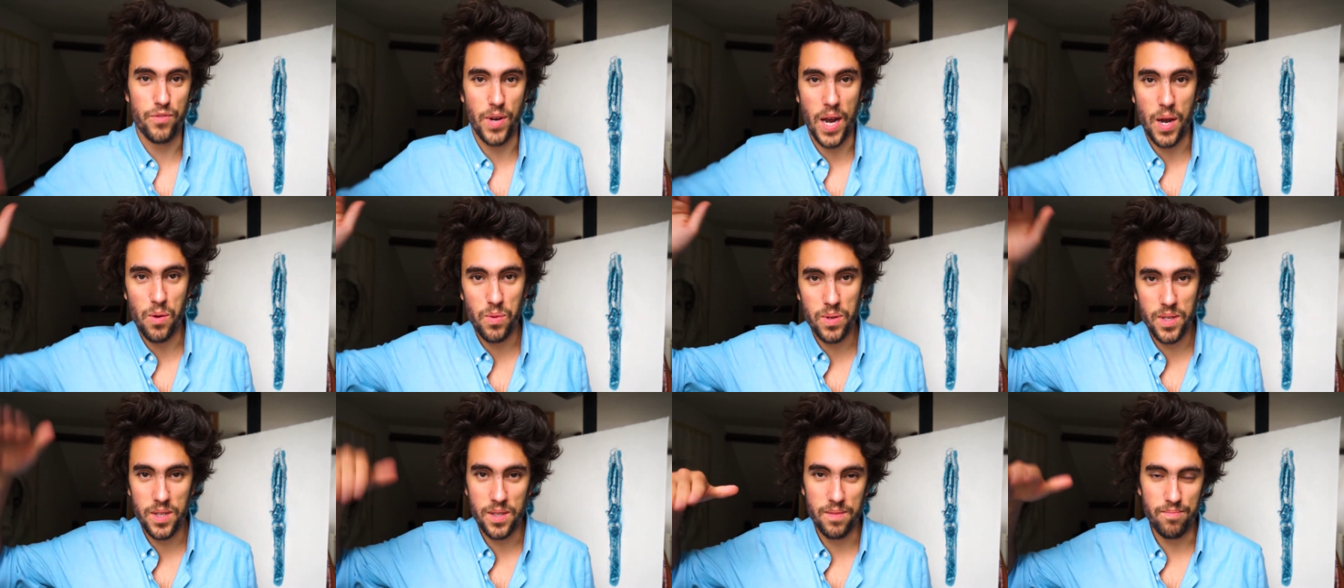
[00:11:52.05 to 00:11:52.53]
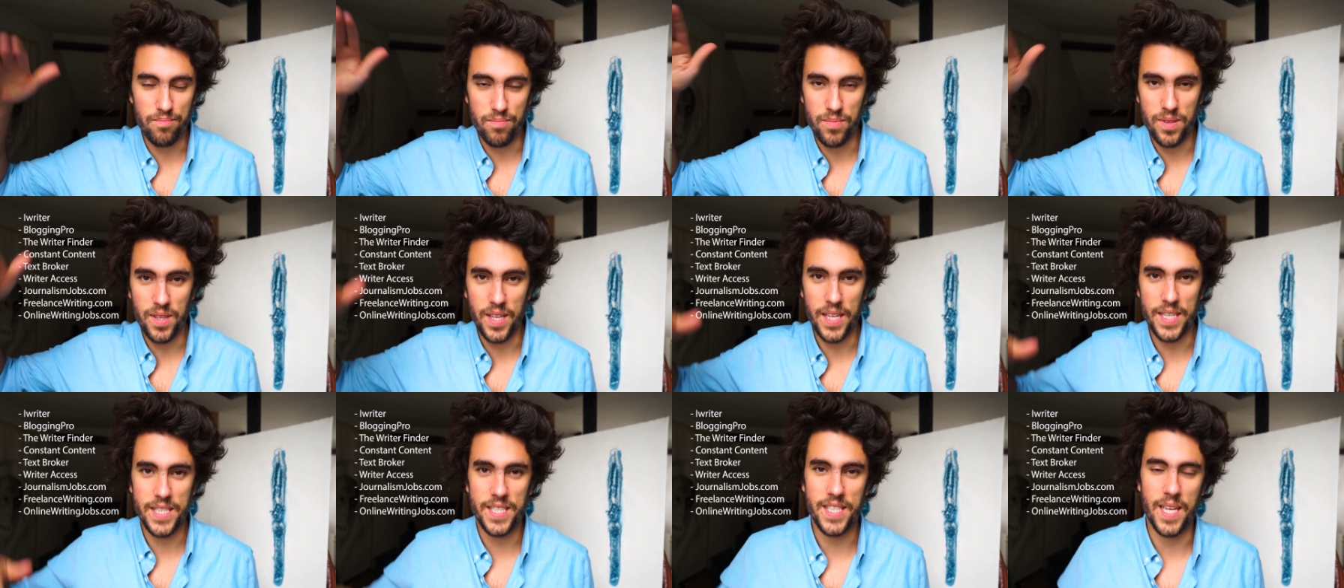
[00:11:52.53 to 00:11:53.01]
I will
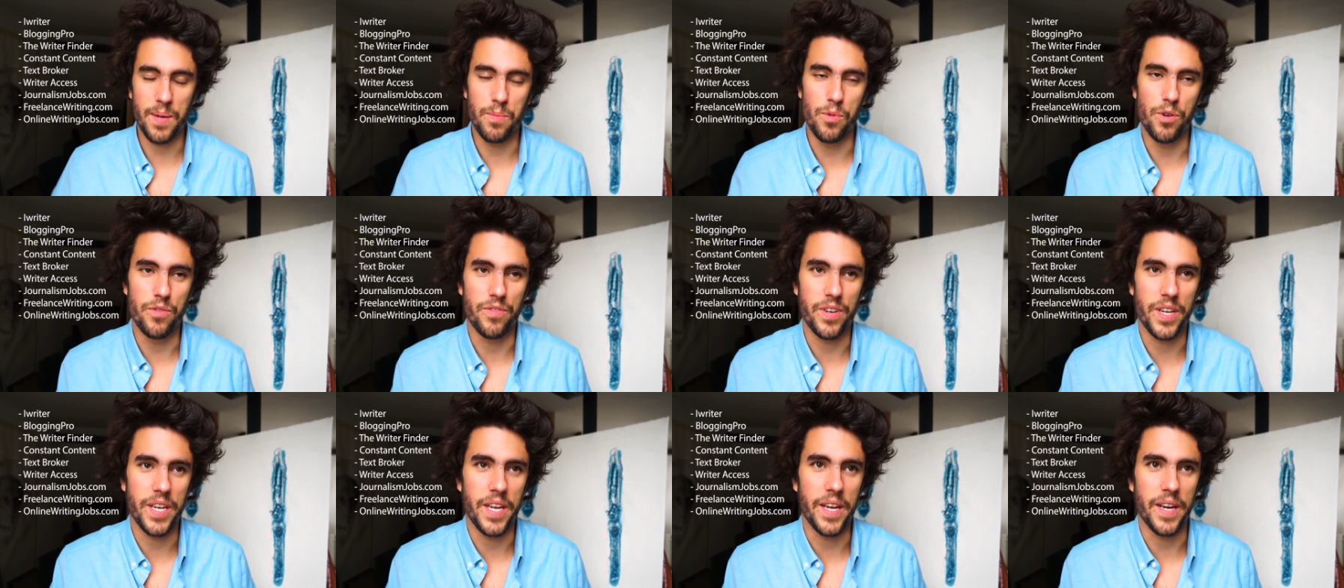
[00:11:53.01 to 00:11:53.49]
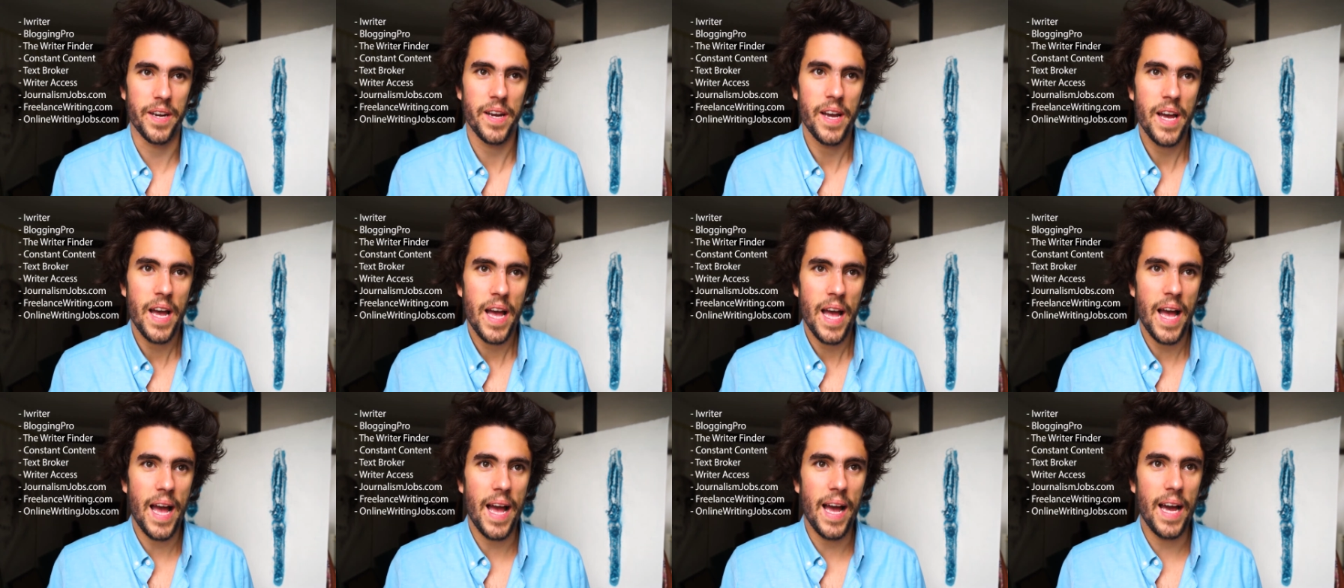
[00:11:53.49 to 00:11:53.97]
list them over here.
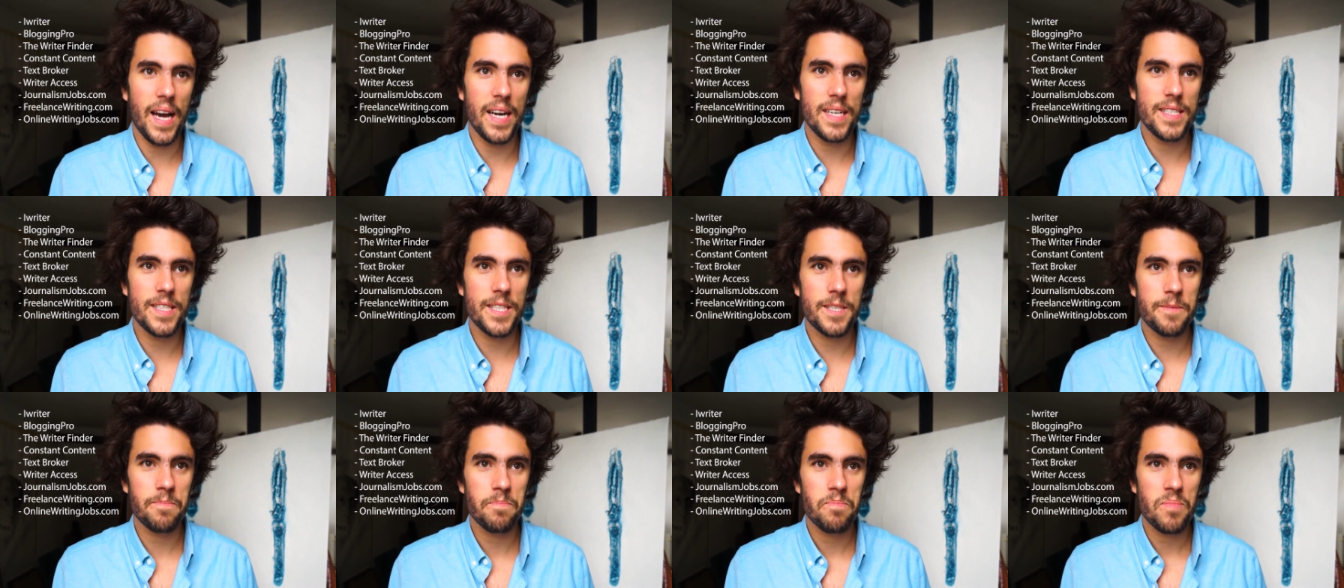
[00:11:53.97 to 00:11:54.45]
And